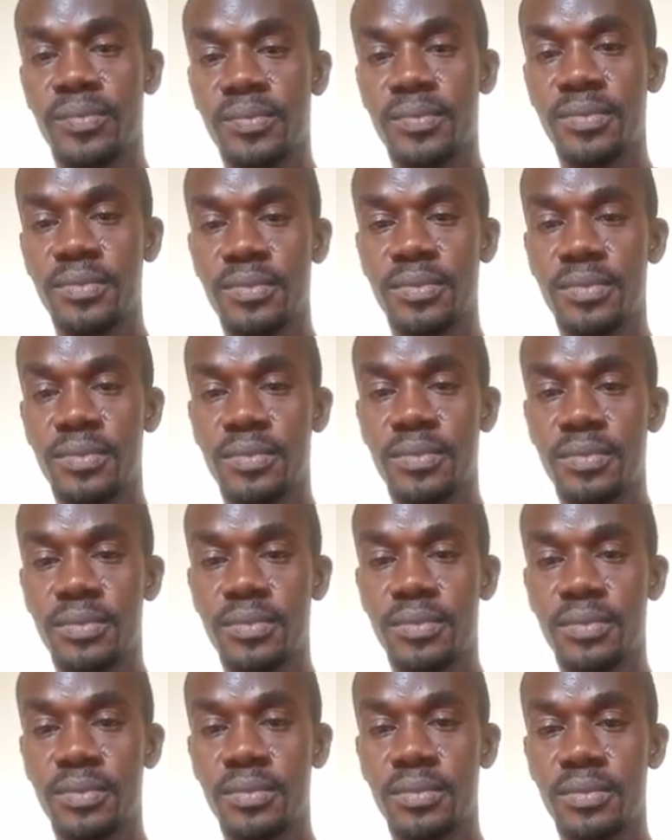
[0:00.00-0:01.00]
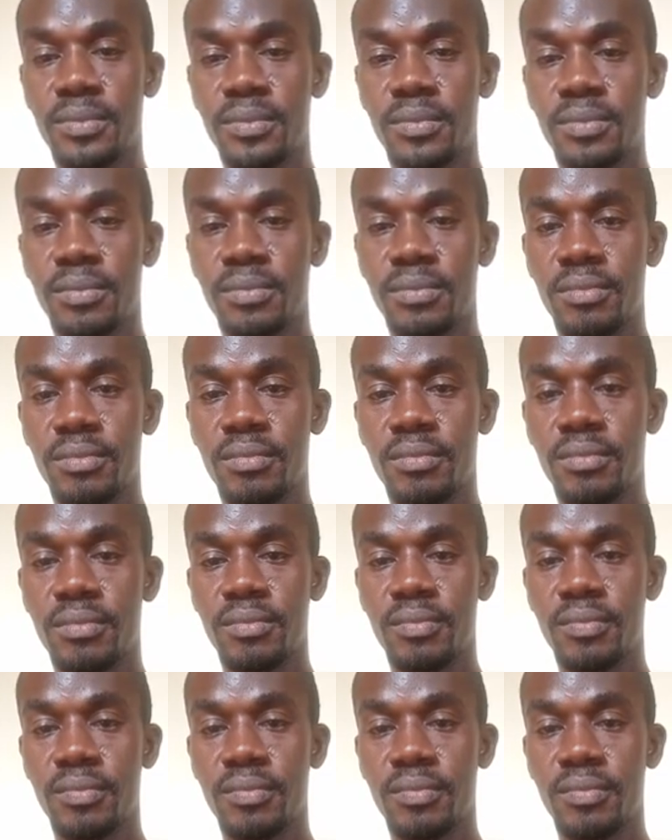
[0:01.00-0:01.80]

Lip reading: (silence)